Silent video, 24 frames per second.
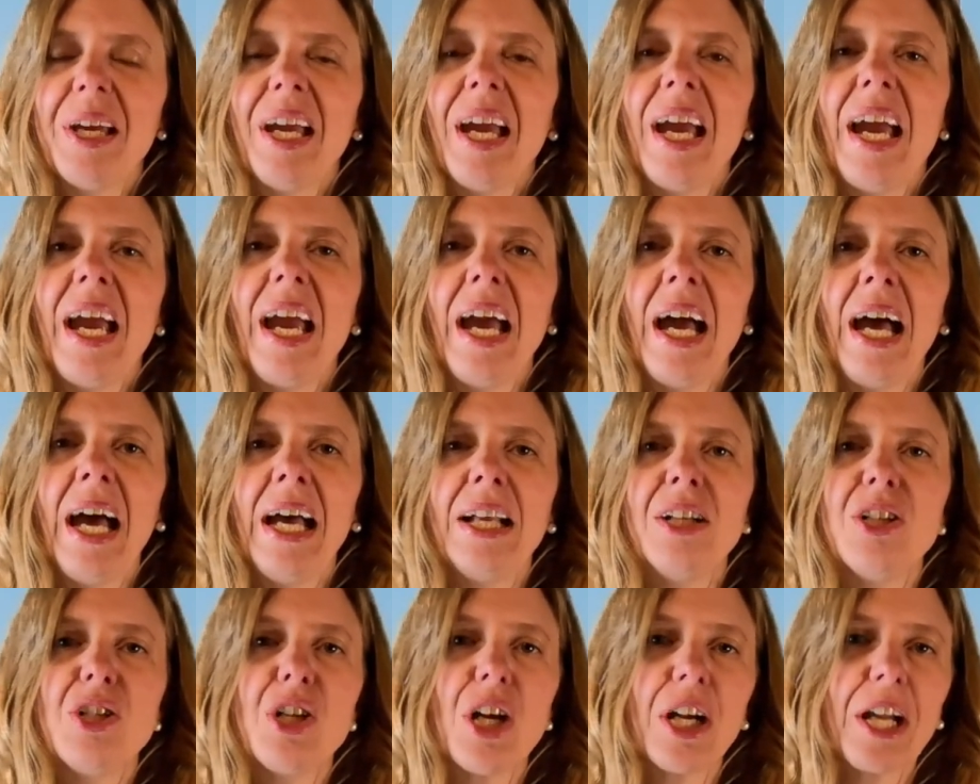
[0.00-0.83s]

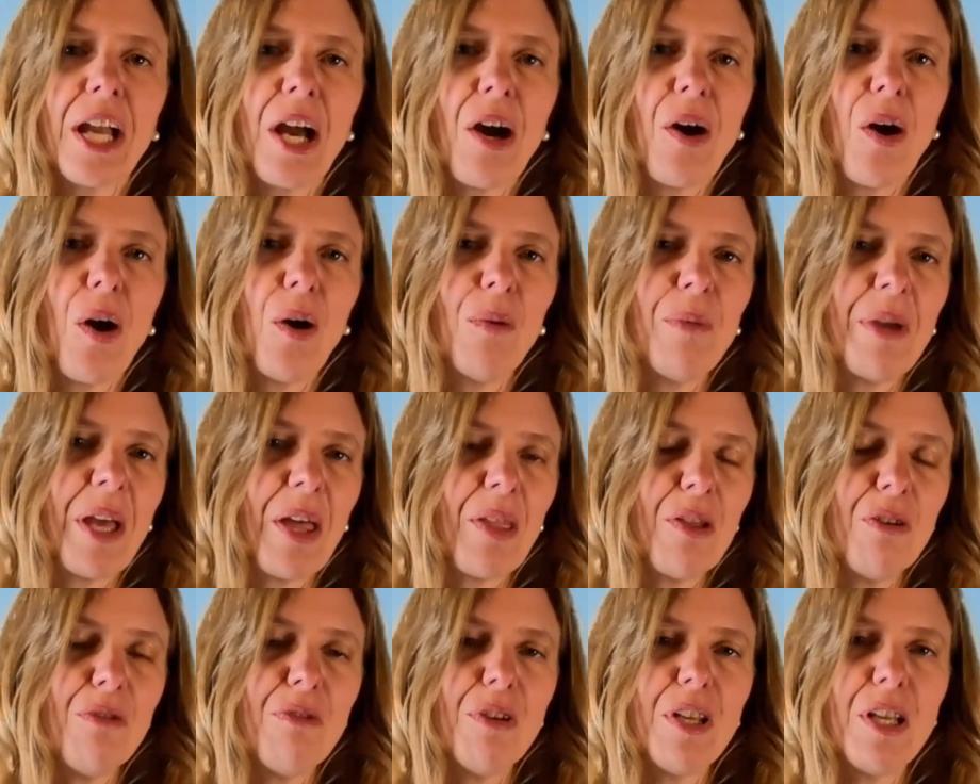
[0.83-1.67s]
and check out all my
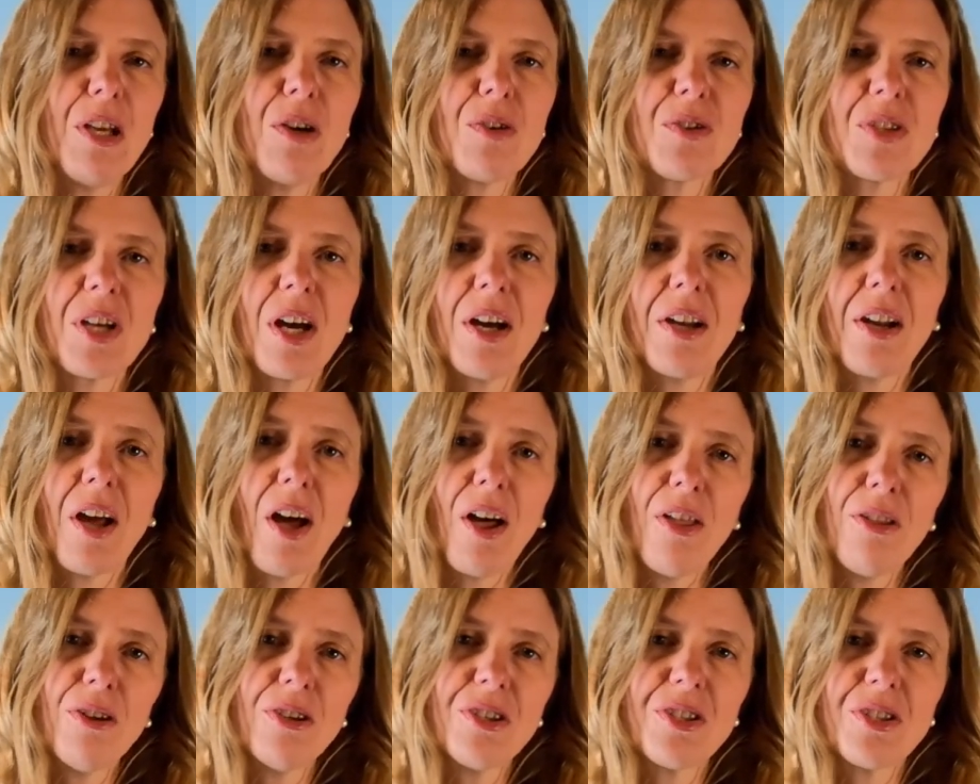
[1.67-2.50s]
other videos on
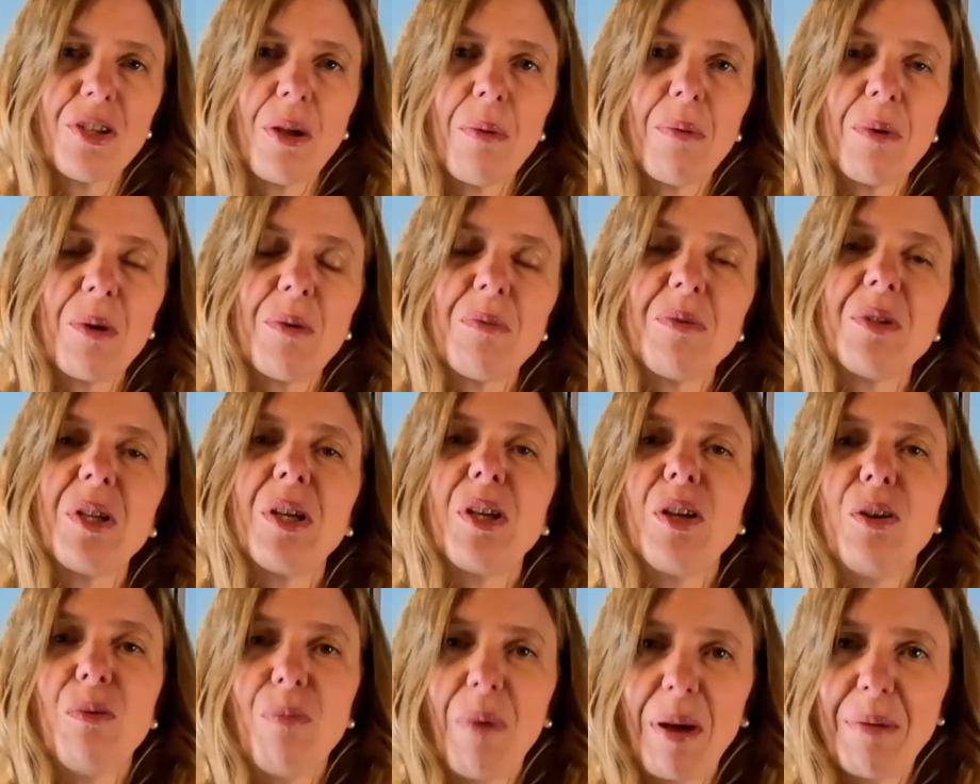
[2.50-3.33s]
other suburbs that
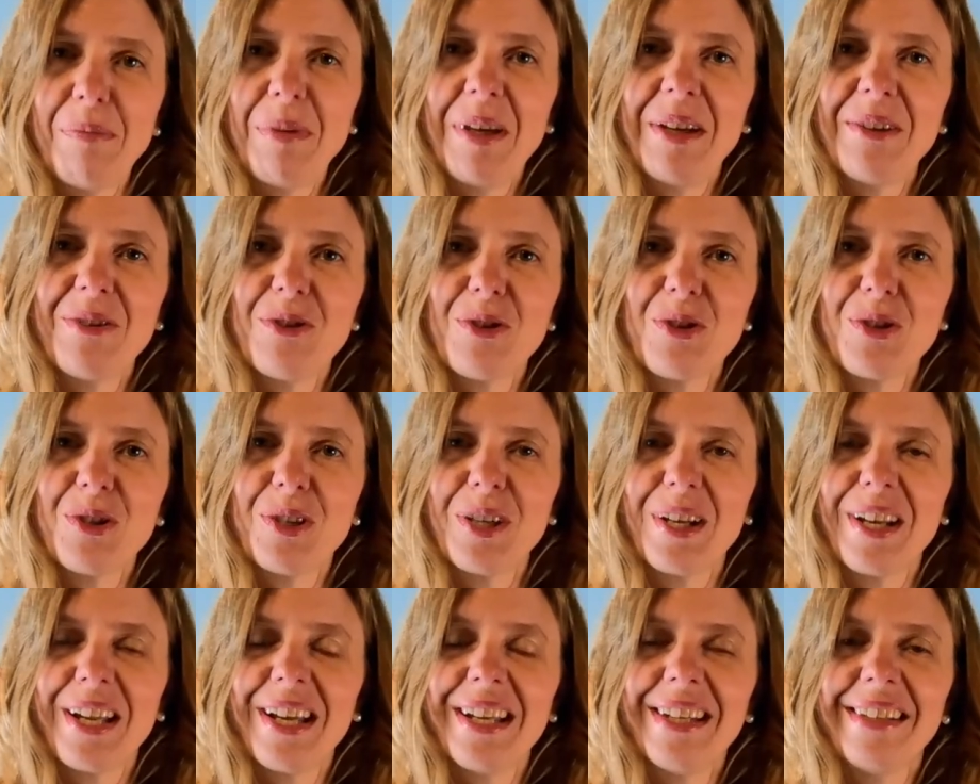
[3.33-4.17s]
you might be
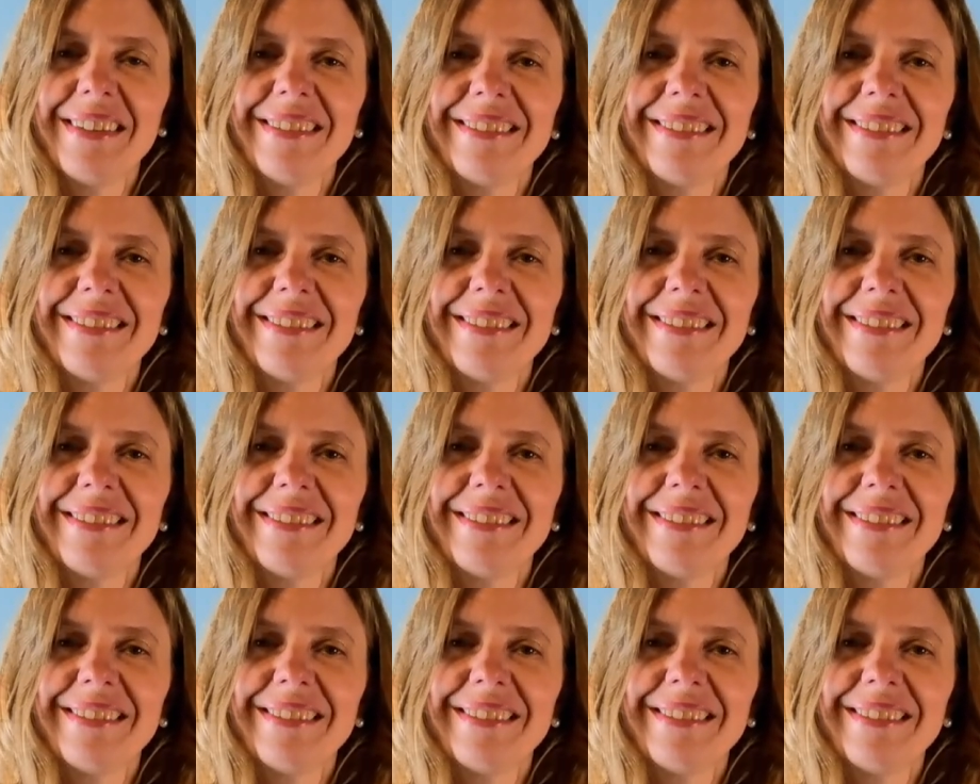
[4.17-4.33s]
interested in.